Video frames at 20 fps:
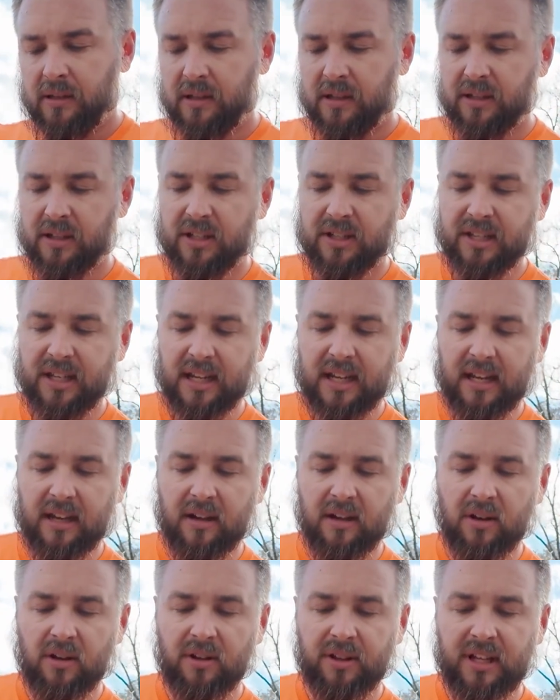And just like
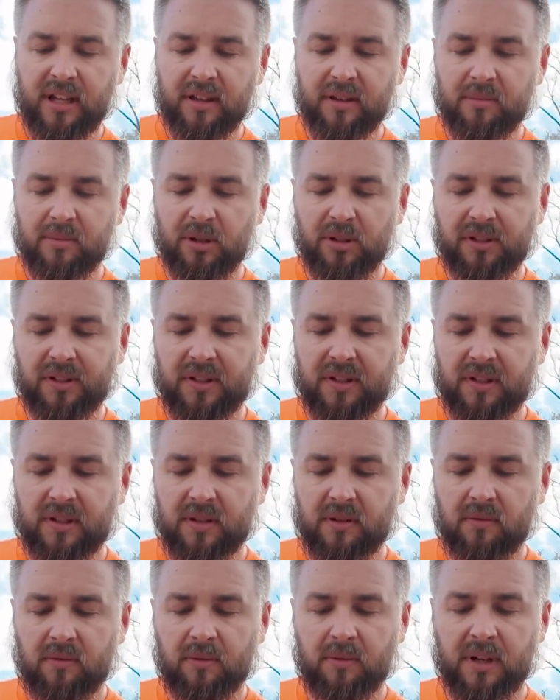all the other
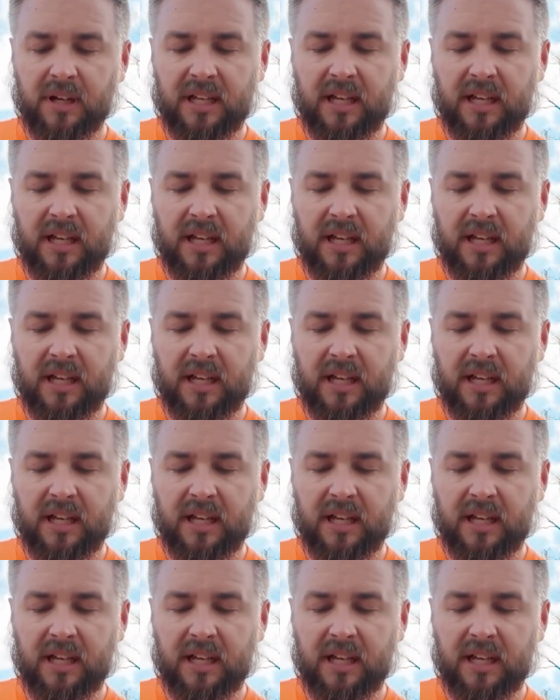bolts, we want